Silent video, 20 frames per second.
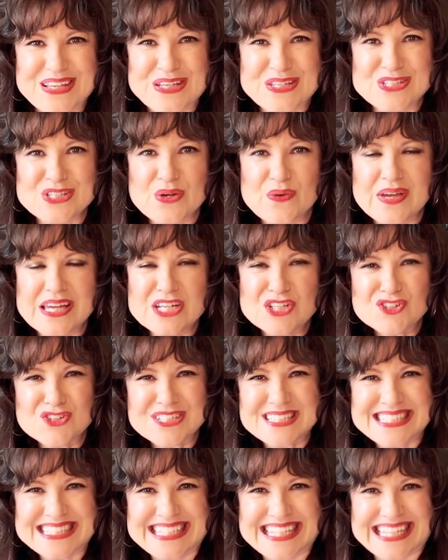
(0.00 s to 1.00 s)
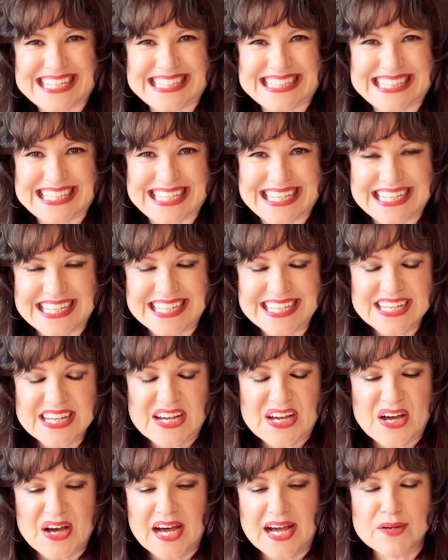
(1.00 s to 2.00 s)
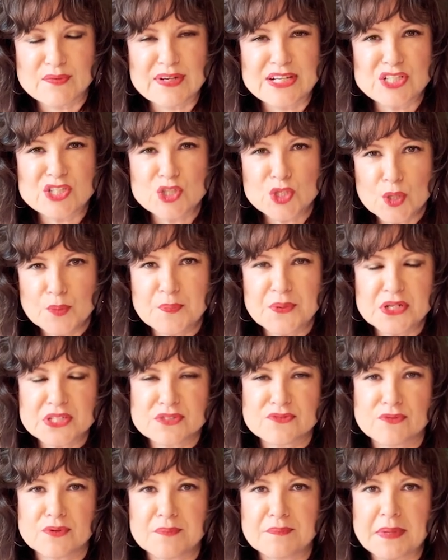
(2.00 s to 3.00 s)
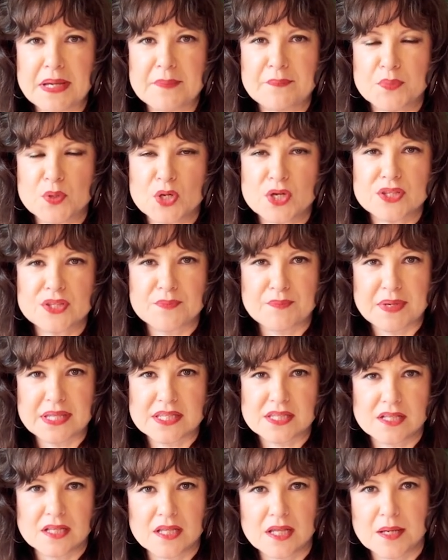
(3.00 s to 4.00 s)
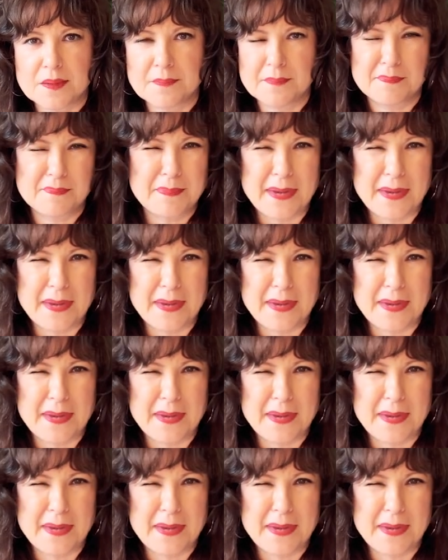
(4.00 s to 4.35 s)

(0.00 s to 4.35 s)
So interestingly, I read two books from my Book of the Month Club